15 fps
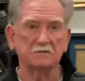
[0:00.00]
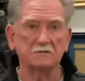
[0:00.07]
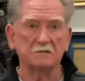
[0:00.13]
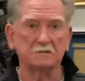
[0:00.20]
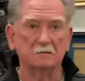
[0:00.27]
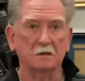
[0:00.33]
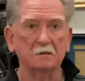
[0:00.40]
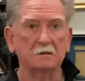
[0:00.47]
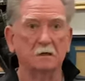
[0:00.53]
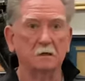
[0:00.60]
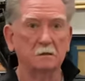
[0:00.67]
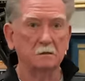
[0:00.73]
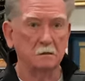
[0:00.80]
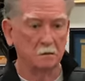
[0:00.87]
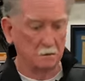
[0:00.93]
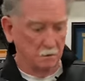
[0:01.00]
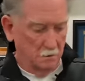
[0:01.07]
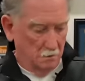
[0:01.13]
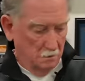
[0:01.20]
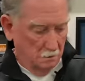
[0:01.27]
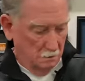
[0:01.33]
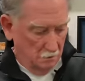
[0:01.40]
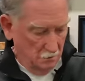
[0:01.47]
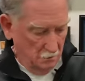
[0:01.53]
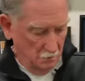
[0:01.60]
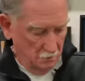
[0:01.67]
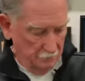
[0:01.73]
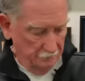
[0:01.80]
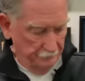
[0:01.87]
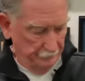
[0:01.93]
stunning
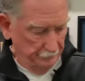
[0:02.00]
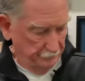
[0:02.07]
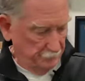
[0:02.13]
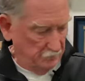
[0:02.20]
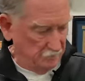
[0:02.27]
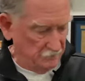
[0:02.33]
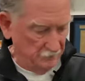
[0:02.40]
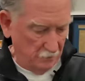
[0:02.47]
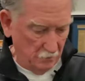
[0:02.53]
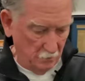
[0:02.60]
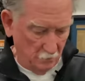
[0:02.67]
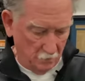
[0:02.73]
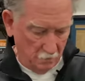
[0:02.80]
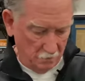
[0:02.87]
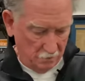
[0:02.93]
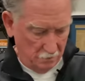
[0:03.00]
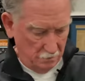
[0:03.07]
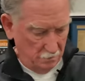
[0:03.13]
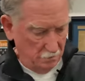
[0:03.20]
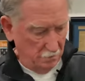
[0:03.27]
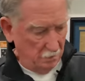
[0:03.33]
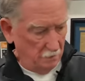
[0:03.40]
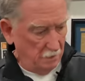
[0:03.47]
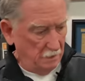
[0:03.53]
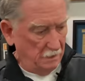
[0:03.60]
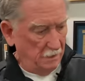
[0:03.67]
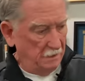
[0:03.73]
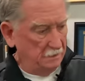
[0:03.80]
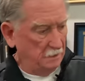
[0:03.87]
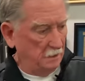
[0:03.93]
piece of artwork.
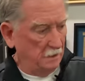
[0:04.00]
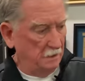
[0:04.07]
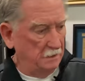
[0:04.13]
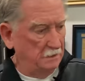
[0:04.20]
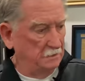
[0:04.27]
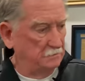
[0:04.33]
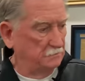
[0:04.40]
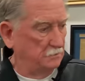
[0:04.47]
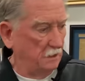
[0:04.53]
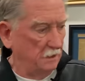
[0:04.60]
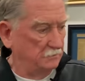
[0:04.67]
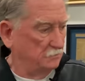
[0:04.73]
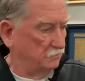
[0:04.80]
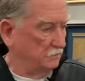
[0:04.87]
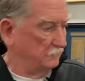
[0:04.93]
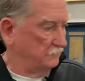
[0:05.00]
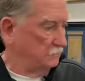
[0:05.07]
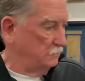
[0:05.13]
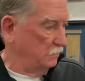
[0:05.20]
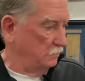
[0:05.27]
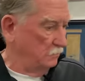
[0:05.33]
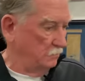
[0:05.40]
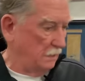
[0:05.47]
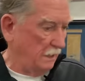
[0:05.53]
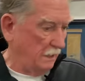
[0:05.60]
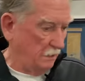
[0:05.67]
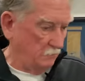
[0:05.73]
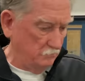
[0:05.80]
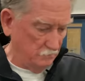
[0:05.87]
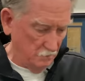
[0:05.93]
I don't even know
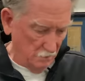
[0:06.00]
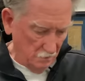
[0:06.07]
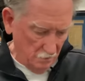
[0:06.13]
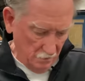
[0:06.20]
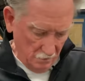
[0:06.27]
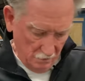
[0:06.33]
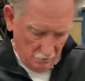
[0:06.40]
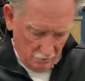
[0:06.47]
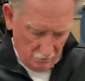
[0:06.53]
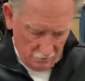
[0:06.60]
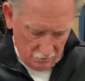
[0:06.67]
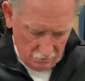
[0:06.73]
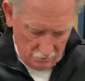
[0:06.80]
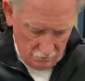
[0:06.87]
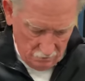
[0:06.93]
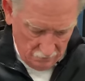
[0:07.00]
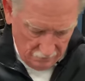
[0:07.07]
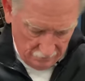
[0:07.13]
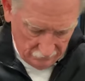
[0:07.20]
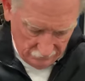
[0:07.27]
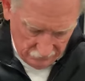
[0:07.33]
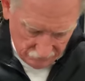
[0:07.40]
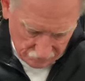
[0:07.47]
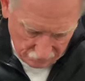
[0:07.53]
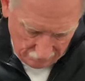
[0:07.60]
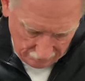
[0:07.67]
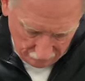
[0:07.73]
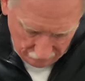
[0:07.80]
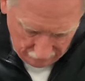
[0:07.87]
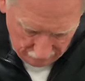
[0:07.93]
how how to
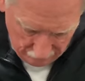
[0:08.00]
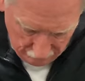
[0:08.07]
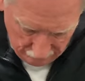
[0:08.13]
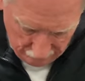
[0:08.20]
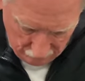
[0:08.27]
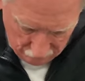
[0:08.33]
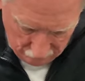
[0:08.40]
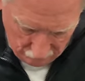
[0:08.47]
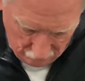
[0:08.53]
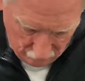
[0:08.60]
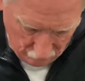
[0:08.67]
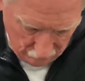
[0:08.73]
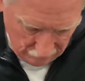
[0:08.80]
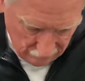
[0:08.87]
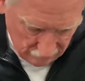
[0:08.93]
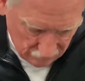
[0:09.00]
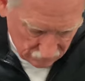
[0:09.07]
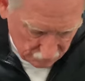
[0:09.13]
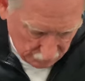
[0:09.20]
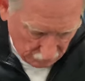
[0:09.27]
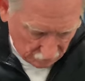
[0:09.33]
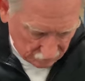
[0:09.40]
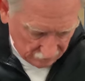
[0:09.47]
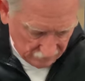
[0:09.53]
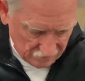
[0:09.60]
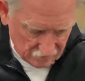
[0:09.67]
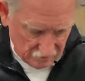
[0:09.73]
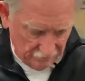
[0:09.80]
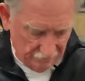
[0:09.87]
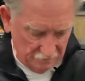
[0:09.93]
describe. We don't know what the sparkly
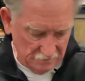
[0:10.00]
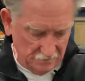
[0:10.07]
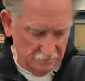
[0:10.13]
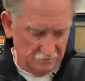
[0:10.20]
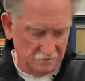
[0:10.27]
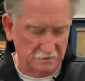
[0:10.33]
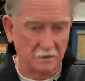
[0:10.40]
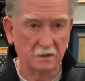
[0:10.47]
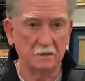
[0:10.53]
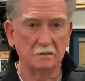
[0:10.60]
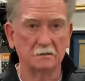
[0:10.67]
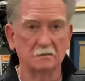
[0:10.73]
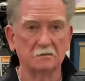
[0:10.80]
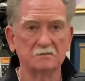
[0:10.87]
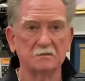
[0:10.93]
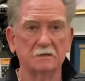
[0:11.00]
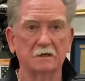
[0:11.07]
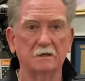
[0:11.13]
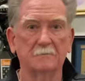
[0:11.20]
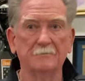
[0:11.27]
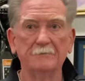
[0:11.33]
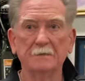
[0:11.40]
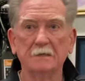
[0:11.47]
stuff is inside. It looks like